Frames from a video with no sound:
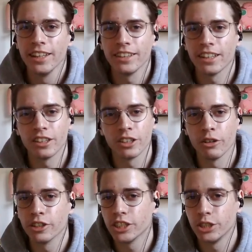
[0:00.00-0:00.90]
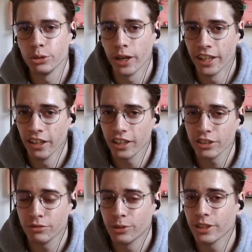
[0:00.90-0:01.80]
that are going to do a lot
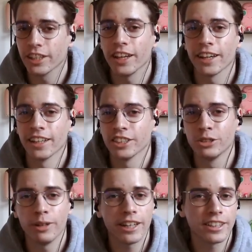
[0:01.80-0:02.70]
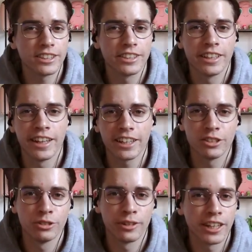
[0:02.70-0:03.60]
of work against dragons, electro
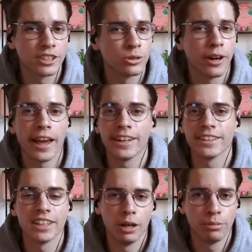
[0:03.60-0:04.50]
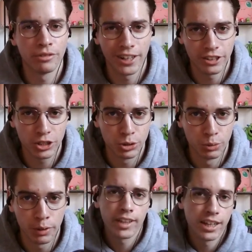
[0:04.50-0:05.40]
dragons or any type of air
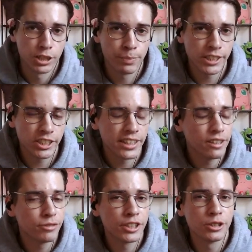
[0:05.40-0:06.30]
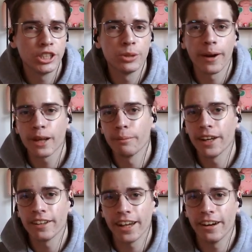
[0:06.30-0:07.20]
troop. Especially if you use the
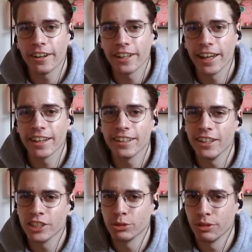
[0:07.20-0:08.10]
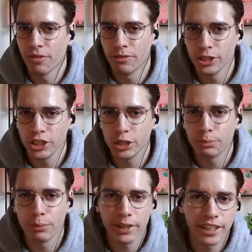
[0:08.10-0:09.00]
recommended air clan castle with 3
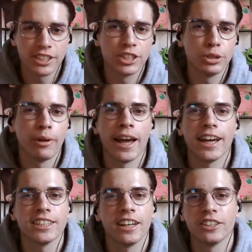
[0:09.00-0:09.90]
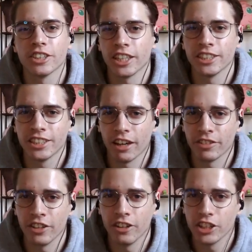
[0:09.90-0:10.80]
super minions, 2 headhunters and
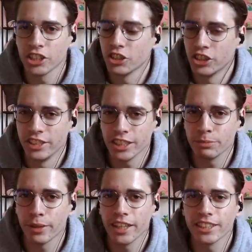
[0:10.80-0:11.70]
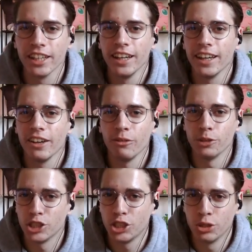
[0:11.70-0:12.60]
7 archers, this base
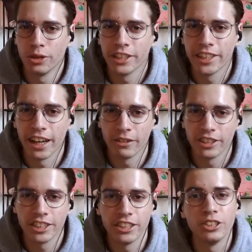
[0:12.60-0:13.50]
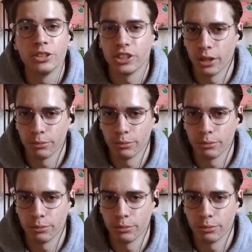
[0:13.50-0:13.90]
will surely guarantee you some